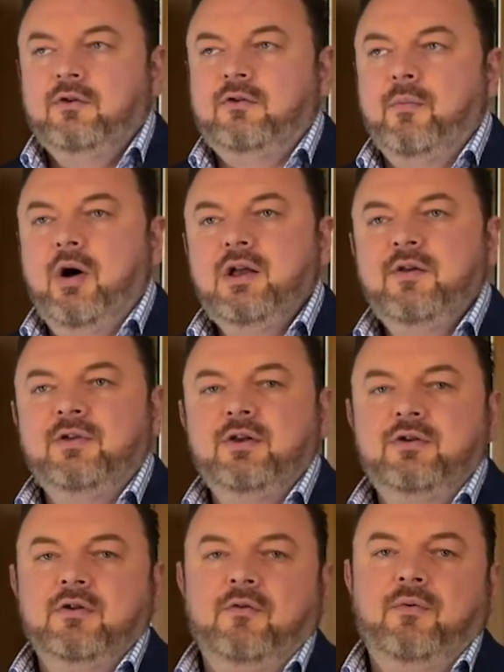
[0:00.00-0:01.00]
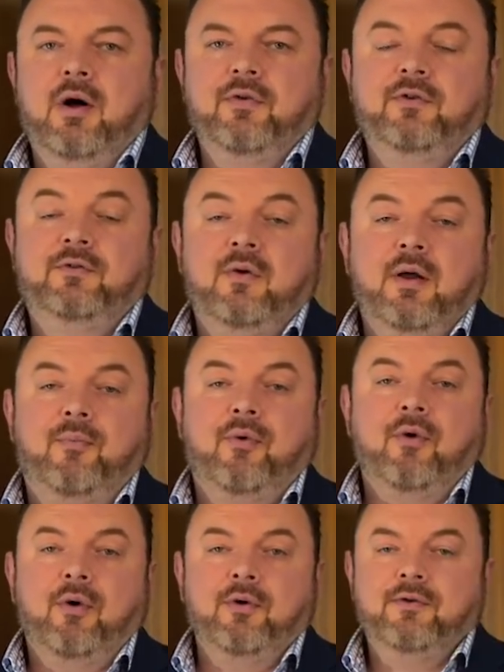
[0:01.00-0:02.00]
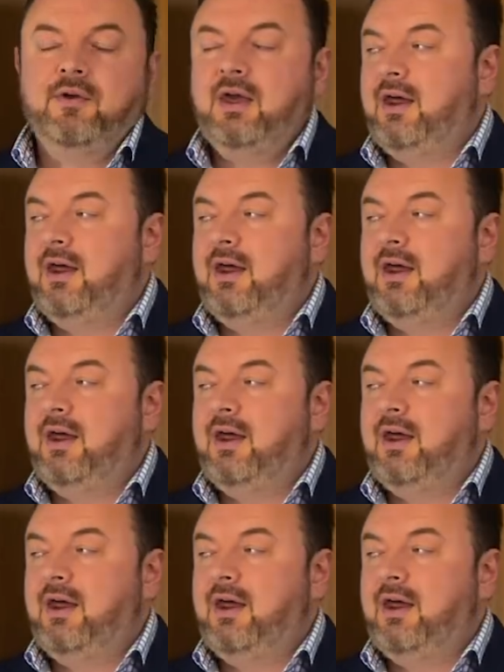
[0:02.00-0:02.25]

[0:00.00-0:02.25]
So my definition of wealth is very broad.